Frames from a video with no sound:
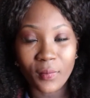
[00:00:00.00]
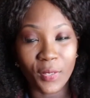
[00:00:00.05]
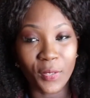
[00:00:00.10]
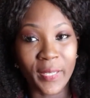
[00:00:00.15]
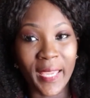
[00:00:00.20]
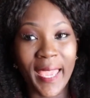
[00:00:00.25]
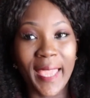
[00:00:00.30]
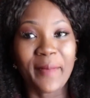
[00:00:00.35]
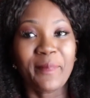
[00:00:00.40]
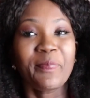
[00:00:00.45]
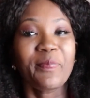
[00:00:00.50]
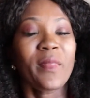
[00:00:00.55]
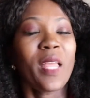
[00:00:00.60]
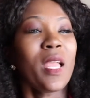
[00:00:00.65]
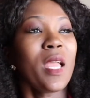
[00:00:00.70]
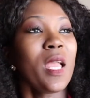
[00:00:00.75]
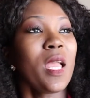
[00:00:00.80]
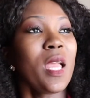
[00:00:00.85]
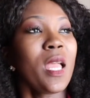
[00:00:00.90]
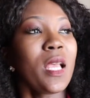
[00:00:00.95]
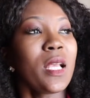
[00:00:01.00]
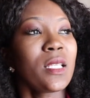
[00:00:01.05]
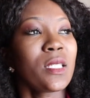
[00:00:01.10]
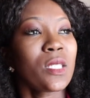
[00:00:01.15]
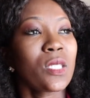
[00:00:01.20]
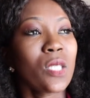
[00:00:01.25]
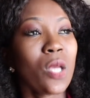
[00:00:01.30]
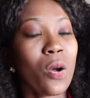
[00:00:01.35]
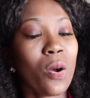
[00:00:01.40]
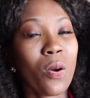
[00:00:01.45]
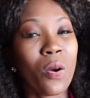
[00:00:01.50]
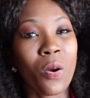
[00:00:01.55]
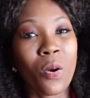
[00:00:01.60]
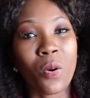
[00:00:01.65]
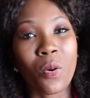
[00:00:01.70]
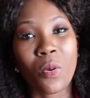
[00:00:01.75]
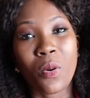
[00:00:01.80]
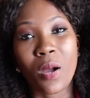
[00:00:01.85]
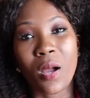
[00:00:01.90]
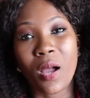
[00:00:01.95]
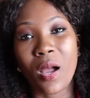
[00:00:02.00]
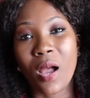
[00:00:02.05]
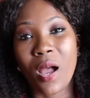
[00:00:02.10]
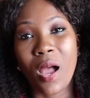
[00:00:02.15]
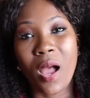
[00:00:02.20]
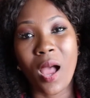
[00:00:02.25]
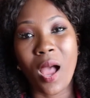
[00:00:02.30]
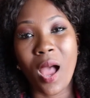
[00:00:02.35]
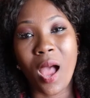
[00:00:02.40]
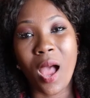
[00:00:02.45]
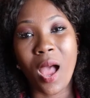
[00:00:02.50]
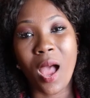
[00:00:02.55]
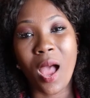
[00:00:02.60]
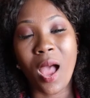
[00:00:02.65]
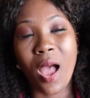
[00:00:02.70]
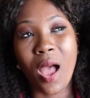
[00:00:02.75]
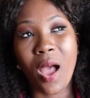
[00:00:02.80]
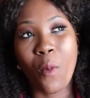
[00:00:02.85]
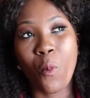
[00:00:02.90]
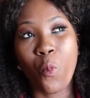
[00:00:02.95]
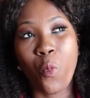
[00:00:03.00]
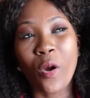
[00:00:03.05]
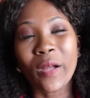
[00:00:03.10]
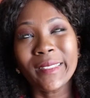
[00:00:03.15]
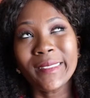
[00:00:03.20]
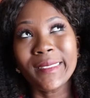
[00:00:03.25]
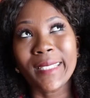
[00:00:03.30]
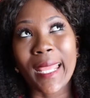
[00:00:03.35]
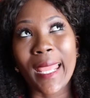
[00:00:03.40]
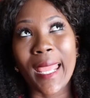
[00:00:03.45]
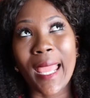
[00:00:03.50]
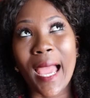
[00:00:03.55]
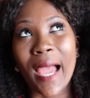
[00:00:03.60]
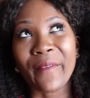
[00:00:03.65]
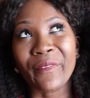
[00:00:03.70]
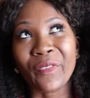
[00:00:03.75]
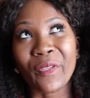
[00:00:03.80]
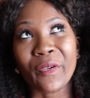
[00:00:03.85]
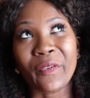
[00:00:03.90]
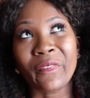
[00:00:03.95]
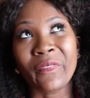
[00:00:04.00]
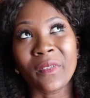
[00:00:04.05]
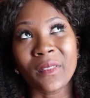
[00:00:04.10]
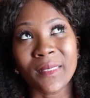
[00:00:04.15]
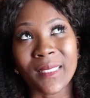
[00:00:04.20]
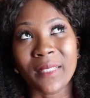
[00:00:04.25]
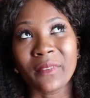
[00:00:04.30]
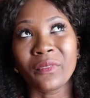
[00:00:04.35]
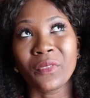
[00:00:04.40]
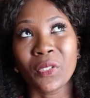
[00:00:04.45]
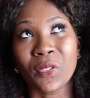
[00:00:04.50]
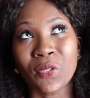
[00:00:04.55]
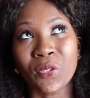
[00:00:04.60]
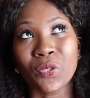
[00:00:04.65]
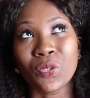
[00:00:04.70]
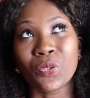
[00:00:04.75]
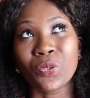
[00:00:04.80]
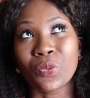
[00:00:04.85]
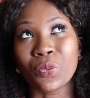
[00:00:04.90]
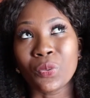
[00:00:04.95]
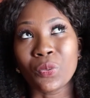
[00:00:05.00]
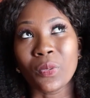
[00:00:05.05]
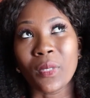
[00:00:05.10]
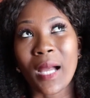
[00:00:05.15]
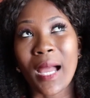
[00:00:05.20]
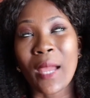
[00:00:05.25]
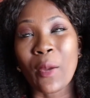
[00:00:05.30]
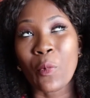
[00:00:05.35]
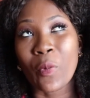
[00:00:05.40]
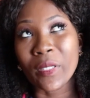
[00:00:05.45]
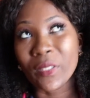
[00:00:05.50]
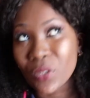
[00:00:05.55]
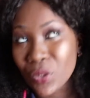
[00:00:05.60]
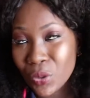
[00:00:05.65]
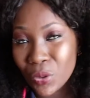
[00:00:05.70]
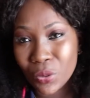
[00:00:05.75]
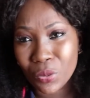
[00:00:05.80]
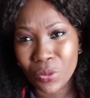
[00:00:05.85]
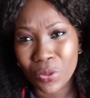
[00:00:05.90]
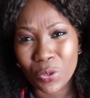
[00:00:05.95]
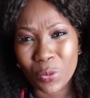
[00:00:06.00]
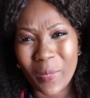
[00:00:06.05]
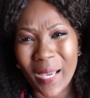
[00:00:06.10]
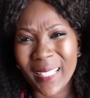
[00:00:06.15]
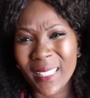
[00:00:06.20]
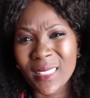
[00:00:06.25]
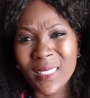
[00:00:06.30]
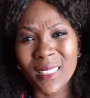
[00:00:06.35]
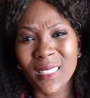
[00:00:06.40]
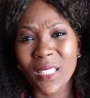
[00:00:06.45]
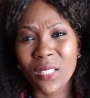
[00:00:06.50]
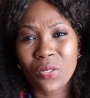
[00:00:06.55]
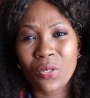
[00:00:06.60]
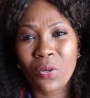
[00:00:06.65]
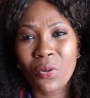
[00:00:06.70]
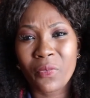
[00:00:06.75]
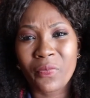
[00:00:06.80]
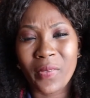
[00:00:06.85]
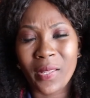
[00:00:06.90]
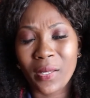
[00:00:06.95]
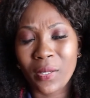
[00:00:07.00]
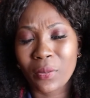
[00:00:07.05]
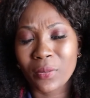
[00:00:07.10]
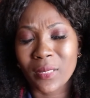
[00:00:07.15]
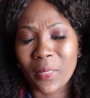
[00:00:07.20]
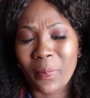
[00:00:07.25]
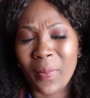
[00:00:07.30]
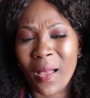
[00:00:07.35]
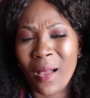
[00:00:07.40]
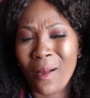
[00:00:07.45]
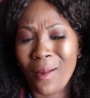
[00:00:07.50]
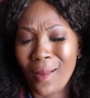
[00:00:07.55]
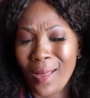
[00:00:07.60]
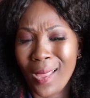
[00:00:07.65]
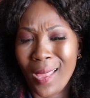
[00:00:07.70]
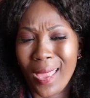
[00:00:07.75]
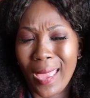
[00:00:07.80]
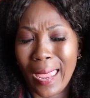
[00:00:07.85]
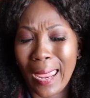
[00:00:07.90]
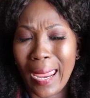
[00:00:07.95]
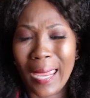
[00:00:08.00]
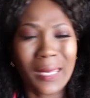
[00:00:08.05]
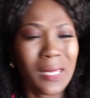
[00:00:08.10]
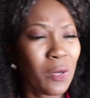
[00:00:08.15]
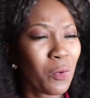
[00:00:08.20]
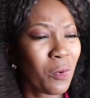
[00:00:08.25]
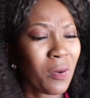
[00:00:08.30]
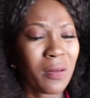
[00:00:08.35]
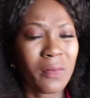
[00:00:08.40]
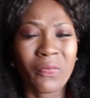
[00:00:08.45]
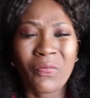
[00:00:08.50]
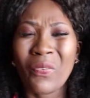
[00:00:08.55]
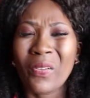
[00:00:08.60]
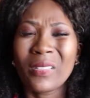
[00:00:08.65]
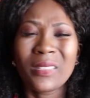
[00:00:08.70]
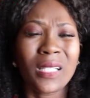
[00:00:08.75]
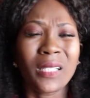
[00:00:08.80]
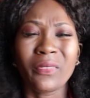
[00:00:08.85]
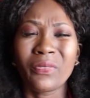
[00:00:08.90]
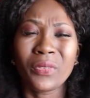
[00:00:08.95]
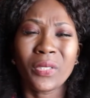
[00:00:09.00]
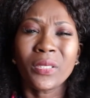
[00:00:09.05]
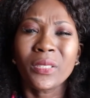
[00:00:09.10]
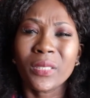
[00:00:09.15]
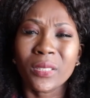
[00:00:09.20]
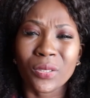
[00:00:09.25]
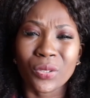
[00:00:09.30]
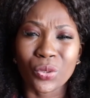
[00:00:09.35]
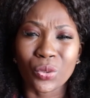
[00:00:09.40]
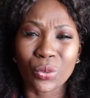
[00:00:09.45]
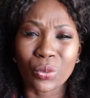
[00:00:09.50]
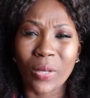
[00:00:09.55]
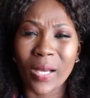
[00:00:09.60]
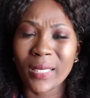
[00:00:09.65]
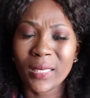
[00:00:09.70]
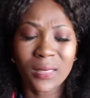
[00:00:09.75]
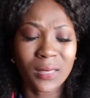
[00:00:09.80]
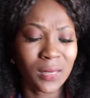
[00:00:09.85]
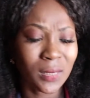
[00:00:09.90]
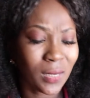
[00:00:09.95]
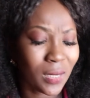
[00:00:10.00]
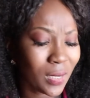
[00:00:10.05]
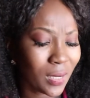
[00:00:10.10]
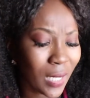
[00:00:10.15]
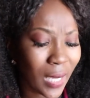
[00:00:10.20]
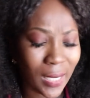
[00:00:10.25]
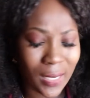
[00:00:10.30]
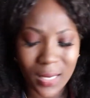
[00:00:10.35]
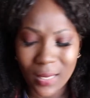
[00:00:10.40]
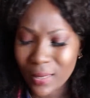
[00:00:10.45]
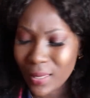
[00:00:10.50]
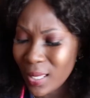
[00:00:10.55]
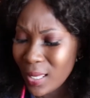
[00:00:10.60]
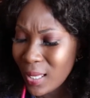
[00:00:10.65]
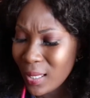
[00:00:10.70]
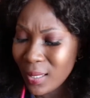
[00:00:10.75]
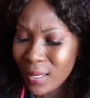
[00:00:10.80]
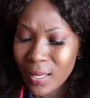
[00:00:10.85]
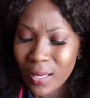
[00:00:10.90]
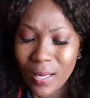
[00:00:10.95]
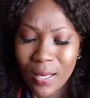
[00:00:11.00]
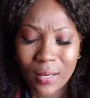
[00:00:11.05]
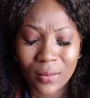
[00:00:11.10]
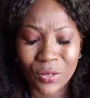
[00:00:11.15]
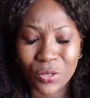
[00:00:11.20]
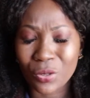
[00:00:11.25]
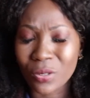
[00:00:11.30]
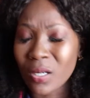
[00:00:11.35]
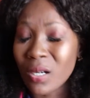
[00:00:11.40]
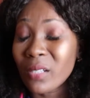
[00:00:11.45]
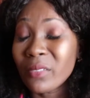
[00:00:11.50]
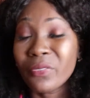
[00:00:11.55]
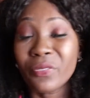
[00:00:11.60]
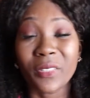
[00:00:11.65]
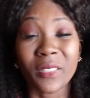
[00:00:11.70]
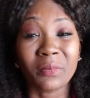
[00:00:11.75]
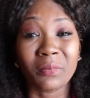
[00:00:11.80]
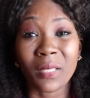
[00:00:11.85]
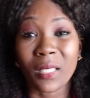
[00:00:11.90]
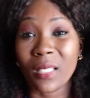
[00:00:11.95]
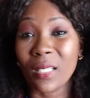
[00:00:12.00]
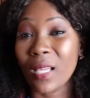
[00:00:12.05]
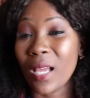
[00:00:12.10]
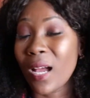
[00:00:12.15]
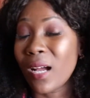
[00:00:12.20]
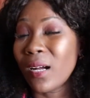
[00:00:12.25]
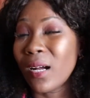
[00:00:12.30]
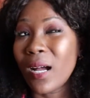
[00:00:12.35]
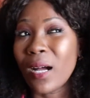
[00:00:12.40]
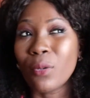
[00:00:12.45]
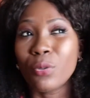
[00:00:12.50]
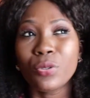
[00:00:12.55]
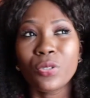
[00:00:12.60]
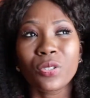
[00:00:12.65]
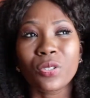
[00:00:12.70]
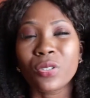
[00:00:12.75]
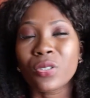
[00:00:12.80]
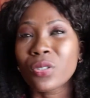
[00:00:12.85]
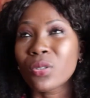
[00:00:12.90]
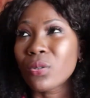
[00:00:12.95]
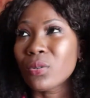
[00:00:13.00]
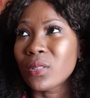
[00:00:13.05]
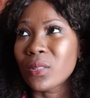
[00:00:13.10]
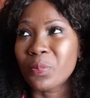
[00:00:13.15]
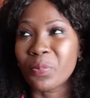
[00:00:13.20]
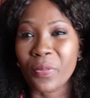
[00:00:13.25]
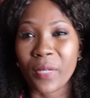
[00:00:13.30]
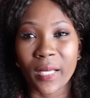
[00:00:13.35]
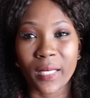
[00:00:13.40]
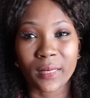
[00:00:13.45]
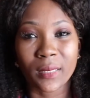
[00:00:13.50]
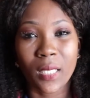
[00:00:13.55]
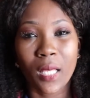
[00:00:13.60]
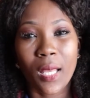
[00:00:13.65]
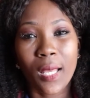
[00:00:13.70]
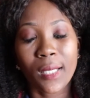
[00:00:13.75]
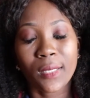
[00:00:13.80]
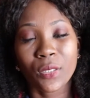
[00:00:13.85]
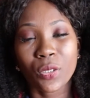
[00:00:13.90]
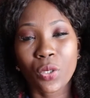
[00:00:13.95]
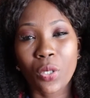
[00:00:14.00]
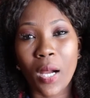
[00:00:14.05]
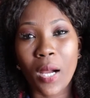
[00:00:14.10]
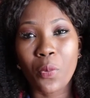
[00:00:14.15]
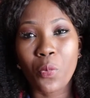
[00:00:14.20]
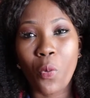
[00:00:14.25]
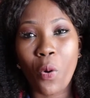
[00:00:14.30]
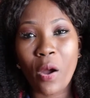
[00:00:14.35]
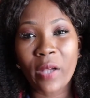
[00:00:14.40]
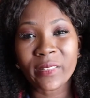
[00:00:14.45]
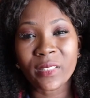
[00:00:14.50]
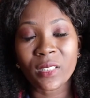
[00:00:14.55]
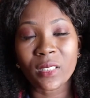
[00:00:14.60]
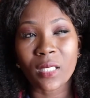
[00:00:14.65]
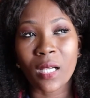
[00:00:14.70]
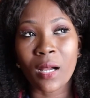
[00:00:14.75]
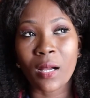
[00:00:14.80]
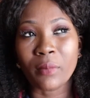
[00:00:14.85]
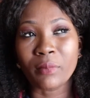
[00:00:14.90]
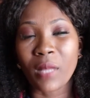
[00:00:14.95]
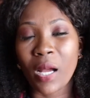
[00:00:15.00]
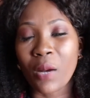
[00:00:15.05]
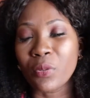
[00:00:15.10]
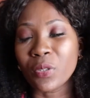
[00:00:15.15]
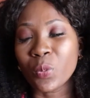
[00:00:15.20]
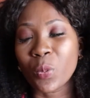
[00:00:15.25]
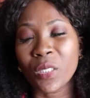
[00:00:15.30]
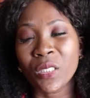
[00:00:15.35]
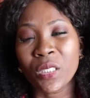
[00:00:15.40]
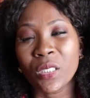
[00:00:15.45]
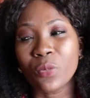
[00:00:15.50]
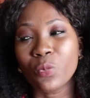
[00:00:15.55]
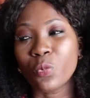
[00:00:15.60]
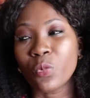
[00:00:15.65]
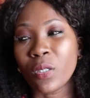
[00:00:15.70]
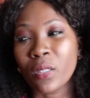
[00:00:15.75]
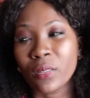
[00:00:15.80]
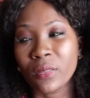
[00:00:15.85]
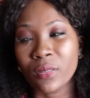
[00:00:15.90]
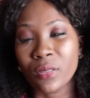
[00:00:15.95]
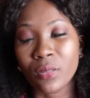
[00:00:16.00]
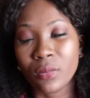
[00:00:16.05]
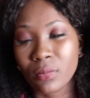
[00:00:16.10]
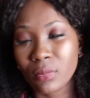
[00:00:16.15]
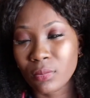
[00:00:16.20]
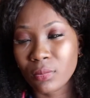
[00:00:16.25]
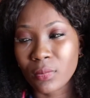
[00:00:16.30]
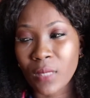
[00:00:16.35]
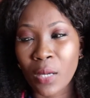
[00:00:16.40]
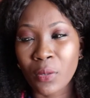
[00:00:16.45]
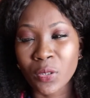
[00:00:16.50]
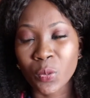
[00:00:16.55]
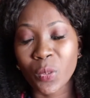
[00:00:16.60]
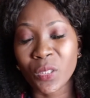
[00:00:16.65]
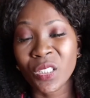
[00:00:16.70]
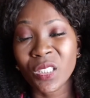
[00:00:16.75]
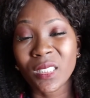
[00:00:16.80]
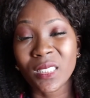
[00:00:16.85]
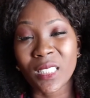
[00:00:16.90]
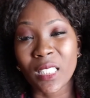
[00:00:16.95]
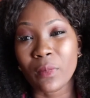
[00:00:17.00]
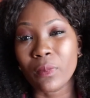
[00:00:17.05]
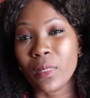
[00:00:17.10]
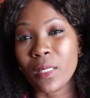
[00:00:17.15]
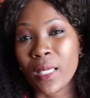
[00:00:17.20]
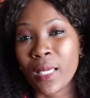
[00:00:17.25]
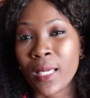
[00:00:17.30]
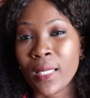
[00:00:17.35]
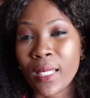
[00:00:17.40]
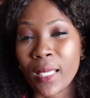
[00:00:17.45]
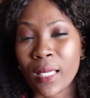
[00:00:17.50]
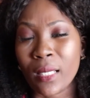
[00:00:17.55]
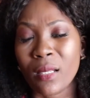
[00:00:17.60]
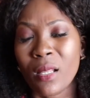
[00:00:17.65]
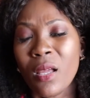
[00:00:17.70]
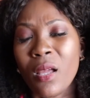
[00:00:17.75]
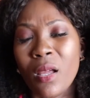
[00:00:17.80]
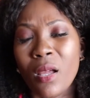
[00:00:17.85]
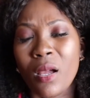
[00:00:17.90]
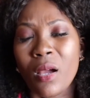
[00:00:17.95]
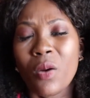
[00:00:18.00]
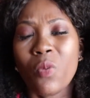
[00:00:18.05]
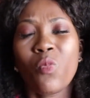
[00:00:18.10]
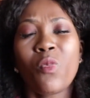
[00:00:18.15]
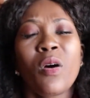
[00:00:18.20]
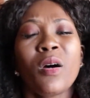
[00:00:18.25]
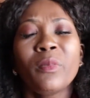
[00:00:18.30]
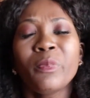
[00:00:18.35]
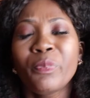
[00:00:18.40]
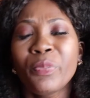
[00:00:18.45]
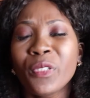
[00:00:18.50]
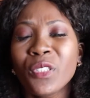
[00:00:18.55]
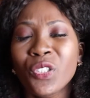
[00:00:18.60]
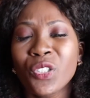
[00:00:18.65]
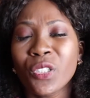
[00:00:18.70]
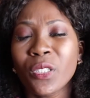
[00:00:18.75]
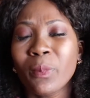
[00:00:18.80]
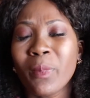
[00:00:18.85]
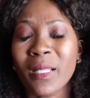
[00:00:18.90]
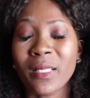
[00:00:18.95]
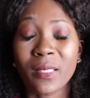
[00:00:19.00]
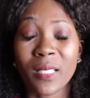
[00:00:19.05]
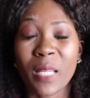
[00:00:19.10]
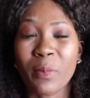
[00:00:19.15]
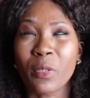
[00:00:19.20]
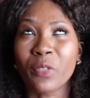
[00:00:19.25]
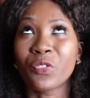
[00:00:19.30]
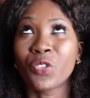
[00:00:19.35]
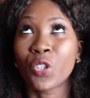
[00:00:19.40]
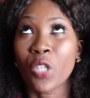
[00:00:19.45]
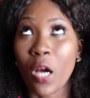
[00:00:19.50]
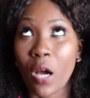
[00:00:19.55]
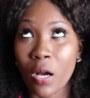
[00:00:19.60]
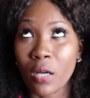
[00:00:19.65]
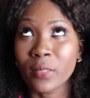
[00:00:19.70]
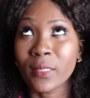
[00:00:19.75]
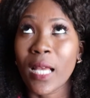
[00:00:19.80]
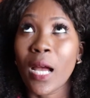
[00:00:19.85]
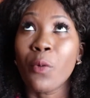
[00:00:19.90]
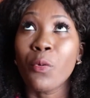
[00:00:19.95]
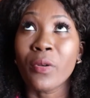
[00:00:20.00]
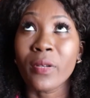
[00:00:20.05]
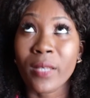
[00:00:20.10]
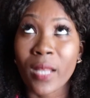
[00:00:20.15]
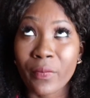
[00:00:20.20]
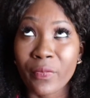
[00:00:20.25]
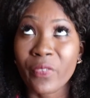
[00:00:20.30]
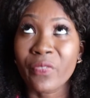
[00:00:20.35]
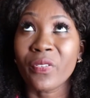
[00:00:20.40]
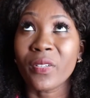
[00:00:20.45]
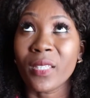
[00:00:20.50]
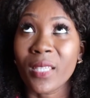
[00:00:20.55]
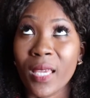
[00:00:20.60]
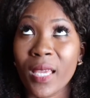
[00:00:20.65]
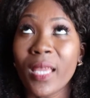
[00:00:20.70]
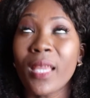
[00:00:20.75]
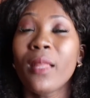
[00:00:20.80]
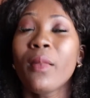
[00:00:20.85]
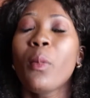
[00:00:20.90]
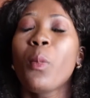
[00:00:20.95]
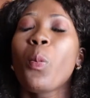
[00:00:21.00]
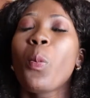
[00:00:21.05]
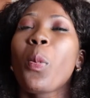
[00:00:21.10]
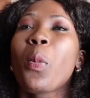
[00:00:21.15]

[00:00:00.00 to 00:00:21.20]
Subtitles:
Okay? So one day after filling out of nursing school, I went to YouTube. I didn't see no videos about anyone filling out of nursing school. I didn't see anything to comfort me. I was just so depressed. So I was watching TVN, and one preacher by the name of Charles, I will never forget.